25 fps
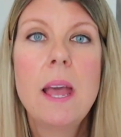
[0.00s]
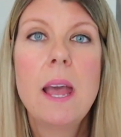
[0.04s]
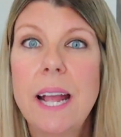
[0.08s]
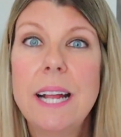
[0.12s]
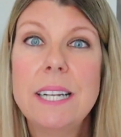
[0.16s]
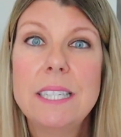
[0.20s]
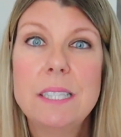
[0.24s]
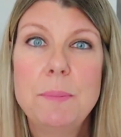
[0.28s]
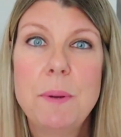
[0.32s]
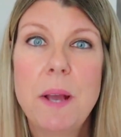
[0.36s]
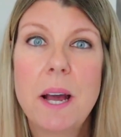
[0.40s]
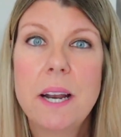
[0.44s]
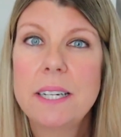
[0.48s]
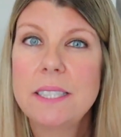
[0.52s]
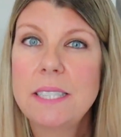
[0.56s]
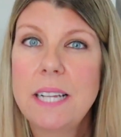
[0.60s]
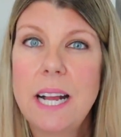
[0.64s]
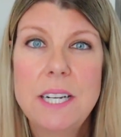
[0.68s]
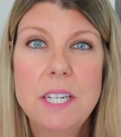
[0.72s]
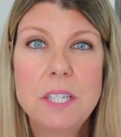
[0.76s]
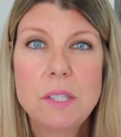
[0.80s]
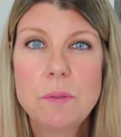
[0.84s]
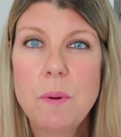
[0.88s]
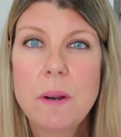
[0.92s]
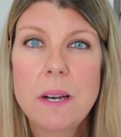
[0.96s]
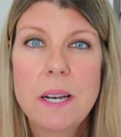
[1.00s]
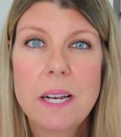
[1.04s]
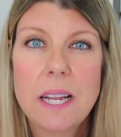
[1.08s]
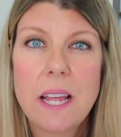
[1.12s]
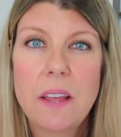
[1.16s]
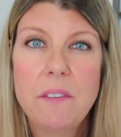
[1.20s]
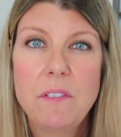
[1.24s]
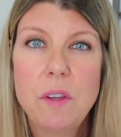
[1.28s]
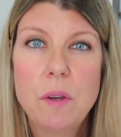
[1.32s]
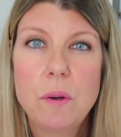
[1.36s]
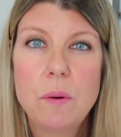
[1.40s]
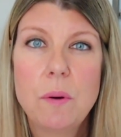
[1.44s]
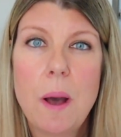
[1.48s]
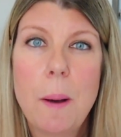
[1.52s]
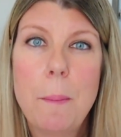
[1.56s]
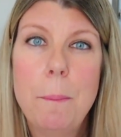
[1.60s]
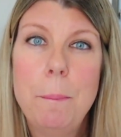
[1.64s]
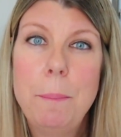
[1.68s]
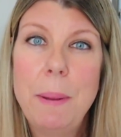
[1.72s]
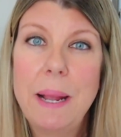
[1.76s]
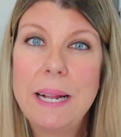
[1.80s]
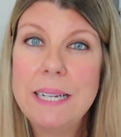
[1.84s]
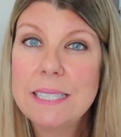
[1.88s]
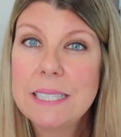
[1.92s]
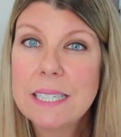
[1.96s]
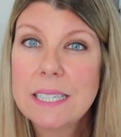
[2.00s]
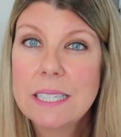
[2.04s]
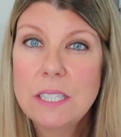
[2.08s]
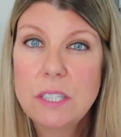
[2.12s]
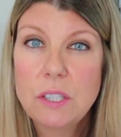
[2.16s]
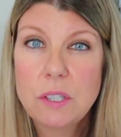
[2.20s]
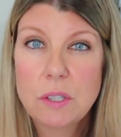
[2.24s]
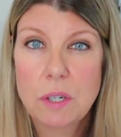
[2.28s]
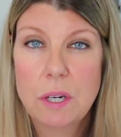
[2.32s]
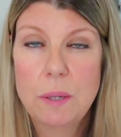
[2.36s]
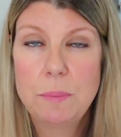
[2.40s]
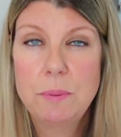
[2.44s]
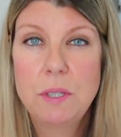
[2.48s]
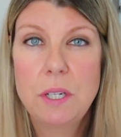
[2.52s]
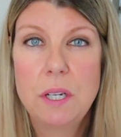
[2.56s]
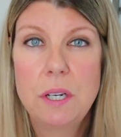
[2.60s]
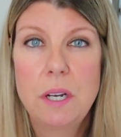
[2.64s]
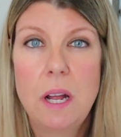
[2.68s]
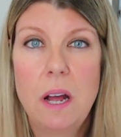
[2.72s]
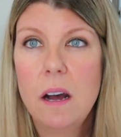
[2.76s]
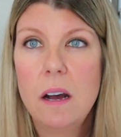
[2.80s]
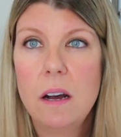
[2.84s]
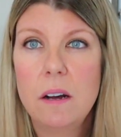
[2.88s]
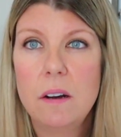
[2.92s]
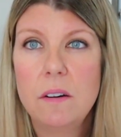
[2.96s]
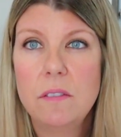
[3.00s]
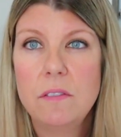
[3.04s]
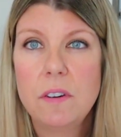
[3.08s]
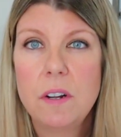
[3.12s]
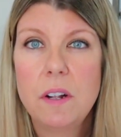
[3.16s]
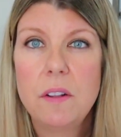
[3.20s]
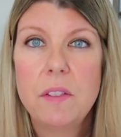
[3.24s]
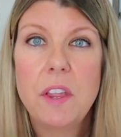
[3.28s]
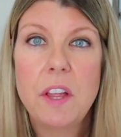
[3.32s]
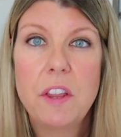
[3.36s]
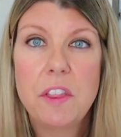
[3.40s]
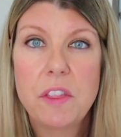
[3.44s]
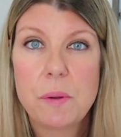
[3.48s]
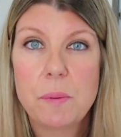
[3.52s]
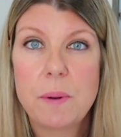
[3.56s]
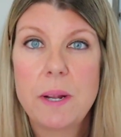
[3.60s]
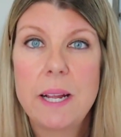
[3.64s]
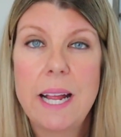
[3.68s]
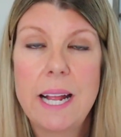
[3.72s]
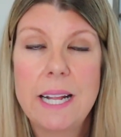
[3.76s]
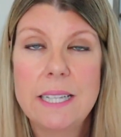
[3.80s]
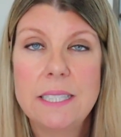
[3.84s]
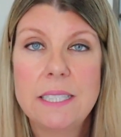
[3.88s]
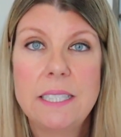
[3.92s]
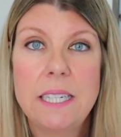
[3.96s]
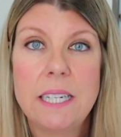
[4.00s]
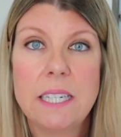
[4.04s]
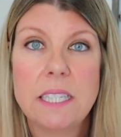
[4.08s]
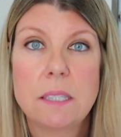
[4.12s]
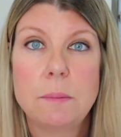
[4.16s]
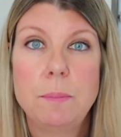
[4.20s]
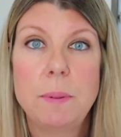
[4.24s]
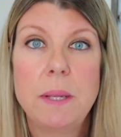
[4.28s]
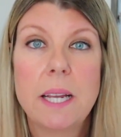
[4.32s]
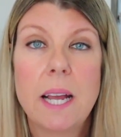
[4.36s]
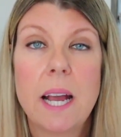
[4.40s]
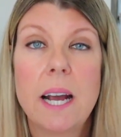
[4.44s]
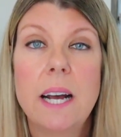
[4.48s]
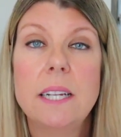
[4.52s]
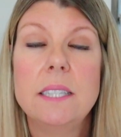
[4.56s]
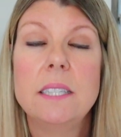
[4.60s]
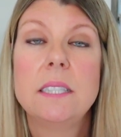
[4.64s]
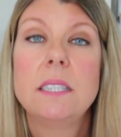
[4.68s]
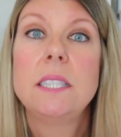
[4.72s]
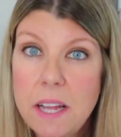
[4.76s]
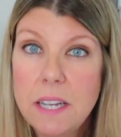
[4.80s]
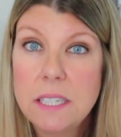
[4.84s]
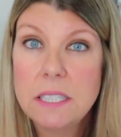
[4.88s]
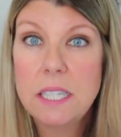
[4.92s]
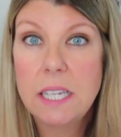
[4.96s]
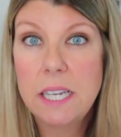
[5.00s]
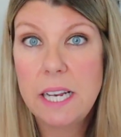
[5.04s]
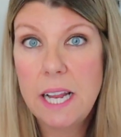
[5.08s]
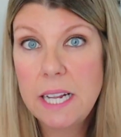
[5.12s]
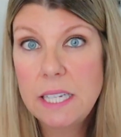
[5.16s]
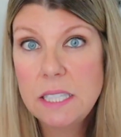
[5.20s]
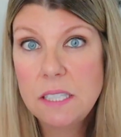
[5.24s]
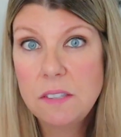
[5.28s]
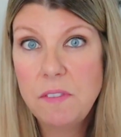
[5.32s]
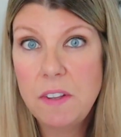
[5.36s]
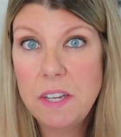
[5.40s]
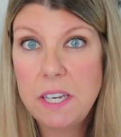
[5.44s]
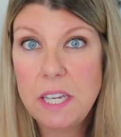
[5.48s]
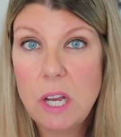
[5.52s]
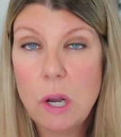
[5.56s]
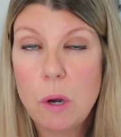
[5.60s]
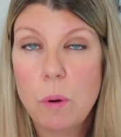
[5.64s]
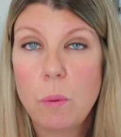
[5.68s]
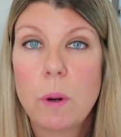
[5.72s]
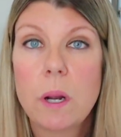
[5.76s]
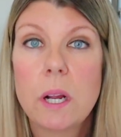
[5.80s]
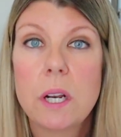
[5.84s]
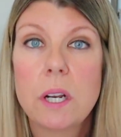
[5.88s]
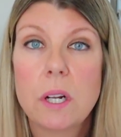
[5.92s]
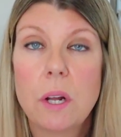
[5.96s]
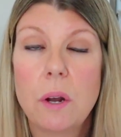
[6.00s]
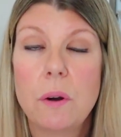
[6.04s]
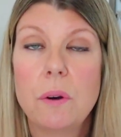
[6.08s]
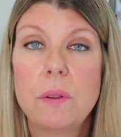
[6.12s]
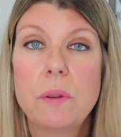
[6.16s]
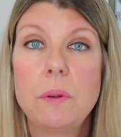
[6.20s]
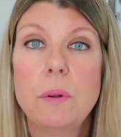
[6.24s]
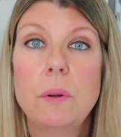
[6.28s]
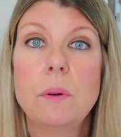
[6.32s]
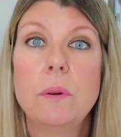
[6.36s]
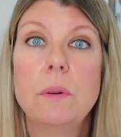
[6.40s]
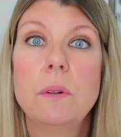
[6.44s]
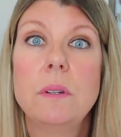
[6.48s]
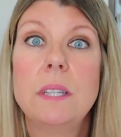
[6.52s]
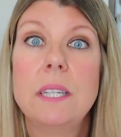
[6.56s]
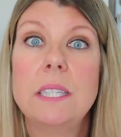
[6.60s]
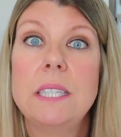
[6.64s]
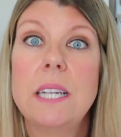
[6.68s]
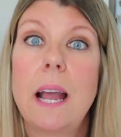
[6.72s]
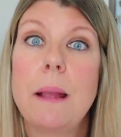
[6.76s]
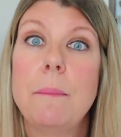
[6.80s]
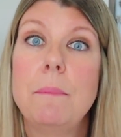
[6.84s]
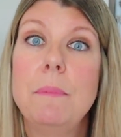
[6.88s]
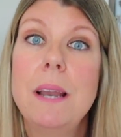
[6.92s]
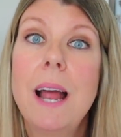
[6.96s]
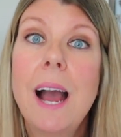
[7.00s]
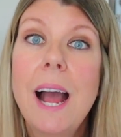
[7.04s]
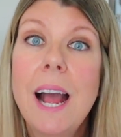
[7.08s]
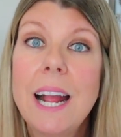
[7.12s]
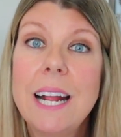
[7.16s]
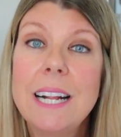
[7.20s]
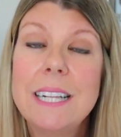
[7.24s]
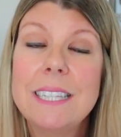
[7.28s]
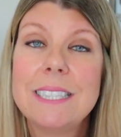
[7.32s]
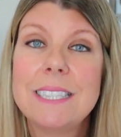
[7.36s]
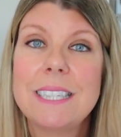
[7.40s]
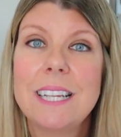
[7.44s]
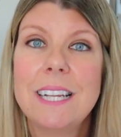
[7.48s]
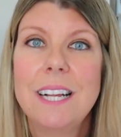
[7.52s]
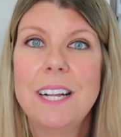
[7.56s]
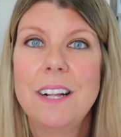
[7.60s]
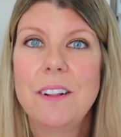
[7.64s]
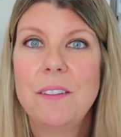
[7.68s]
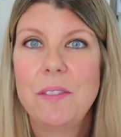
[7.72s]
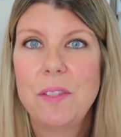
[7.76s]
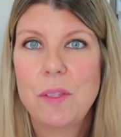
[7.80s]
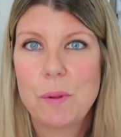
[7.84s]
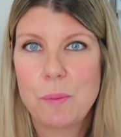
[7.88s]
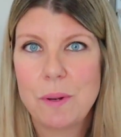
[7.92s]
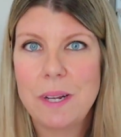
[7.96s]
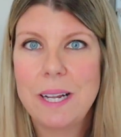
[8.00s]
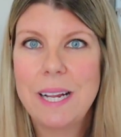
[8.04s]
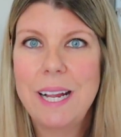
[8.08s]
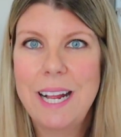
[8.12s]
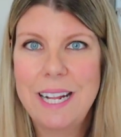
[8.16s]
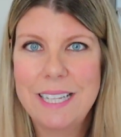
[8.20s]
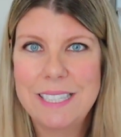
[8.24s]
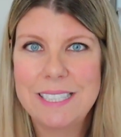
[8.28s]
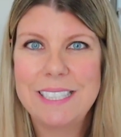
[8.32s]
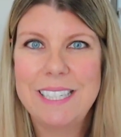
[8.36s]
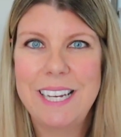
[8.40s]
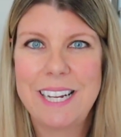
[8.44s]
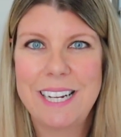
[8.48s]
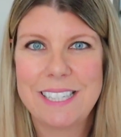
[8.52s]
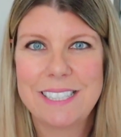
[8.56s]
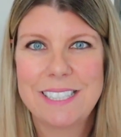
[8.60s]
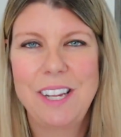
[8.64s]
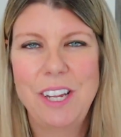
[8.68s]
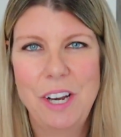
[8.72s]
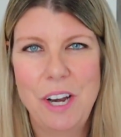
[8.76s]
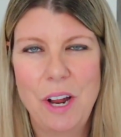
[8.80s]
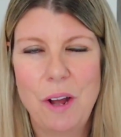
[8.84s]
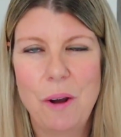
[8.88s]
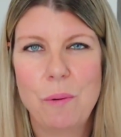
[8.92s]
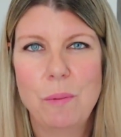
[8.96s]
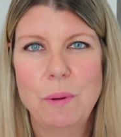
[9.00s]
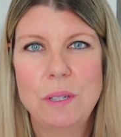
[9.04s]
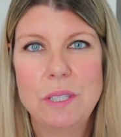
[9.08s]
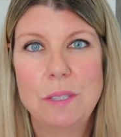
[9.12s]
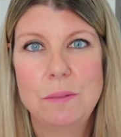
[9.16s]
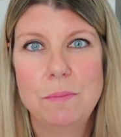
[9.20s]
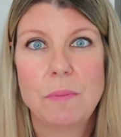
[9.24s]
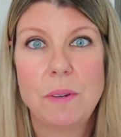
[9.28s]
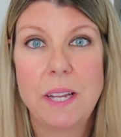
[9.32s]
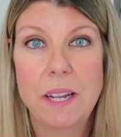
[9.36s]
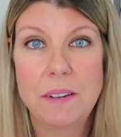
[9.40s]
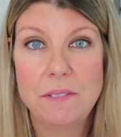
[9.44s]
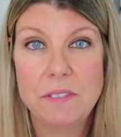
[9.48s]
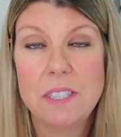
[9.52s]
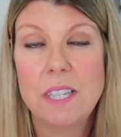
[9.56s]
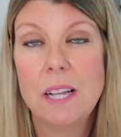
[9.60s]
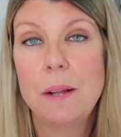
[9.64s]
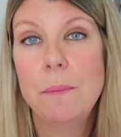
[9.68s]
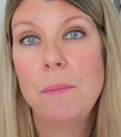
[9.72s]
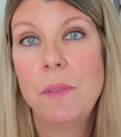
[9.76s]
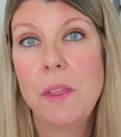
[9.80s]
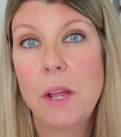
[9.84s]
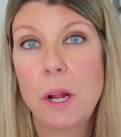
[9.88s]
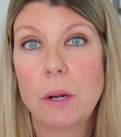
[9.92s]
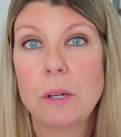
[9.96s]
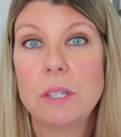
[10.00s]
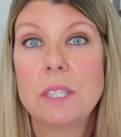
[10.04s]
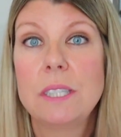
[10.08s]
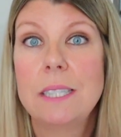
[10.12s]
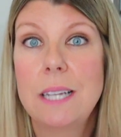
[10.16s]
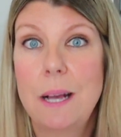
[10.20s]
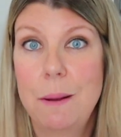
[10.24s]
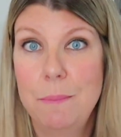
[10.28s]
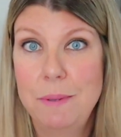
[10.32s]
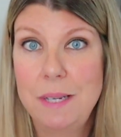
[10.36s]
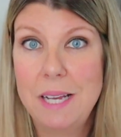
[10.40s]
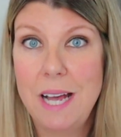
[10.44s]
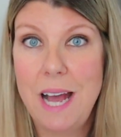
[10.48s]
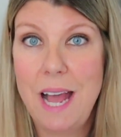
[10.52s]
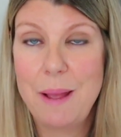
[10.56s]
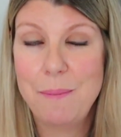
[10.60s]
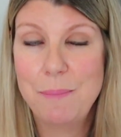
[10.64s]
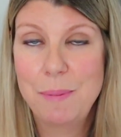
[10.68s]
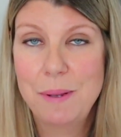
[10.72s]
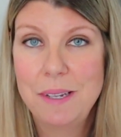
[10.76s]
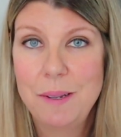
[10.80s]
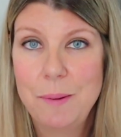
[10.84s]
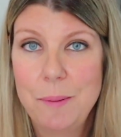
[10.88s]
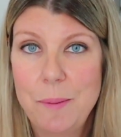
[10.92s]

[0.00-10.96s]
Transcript: And to be honest, I just wanted to give you a basic description of the 3 instincts, because in today's video, we're gonna go through the type 9's 3 instincts, you know, which gives them their subtype.